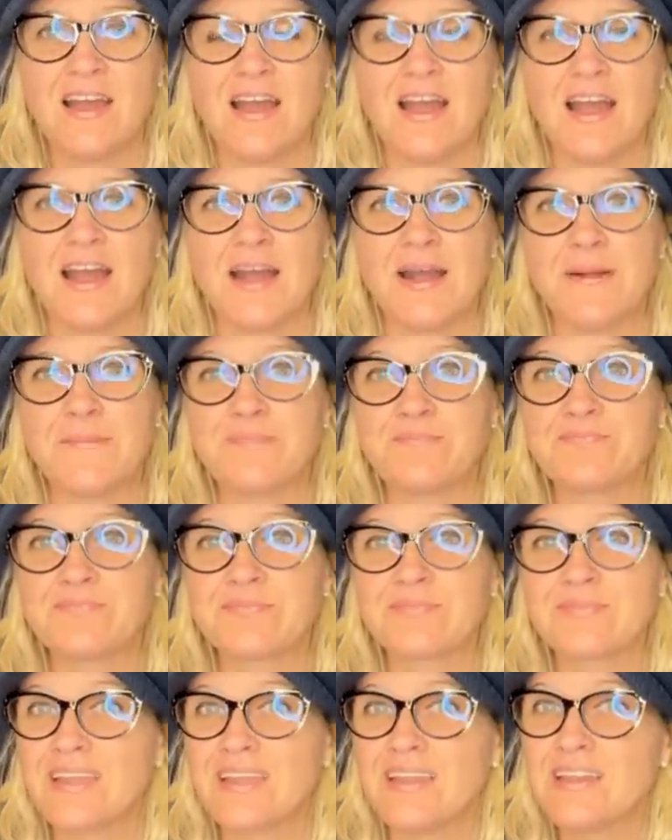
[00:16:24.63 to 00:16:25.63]
Um,
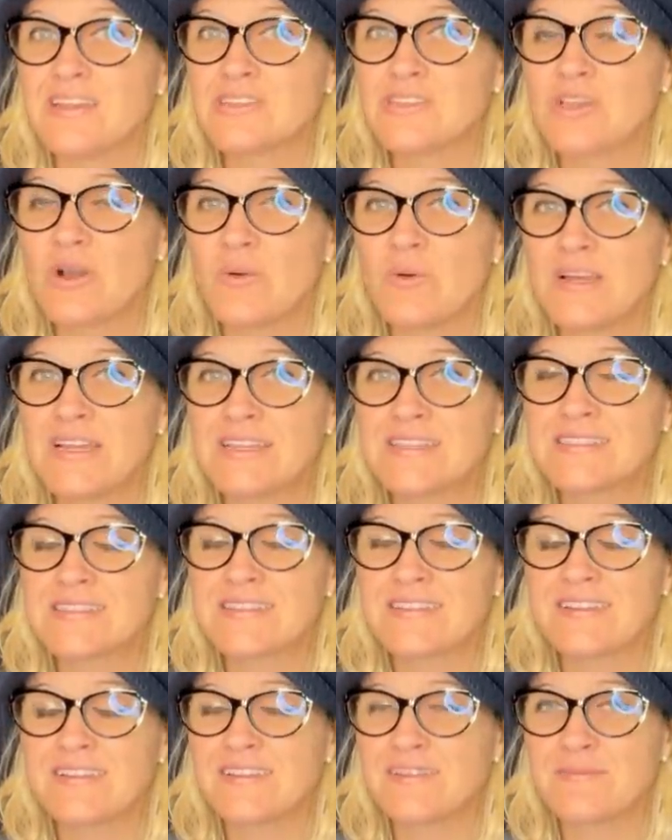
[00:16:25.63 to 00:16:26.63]
so it's